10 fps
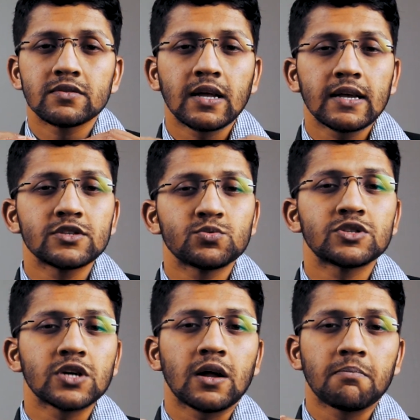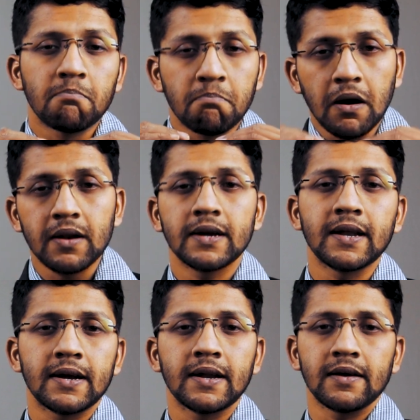things which are buried
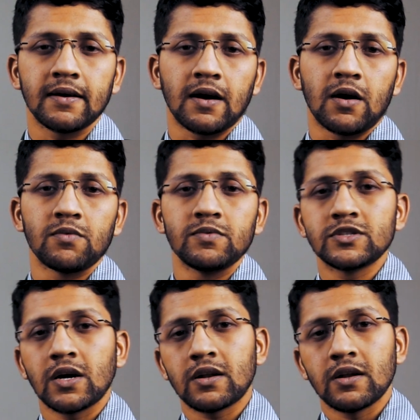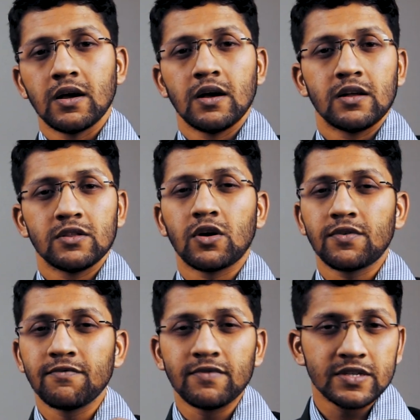underground, which are
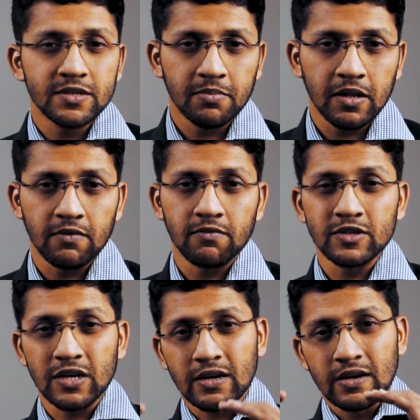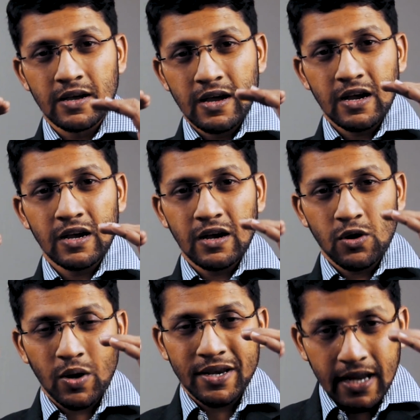not visible, which are
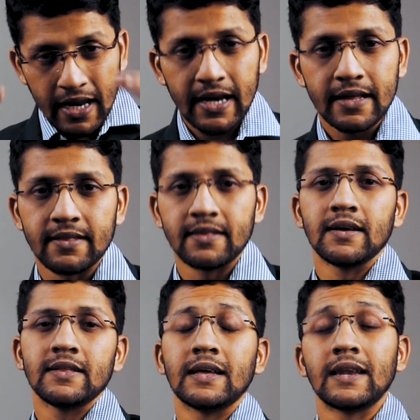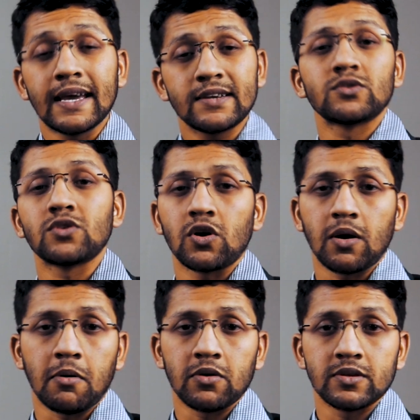quite hidden. They like to talk
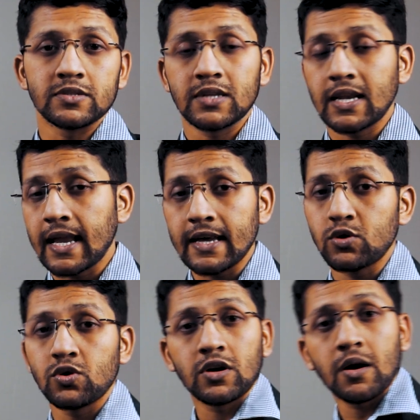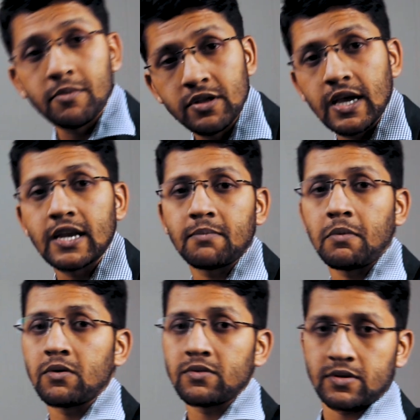about this. They like to communicate
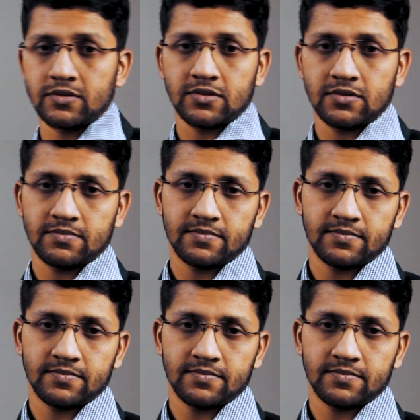about this.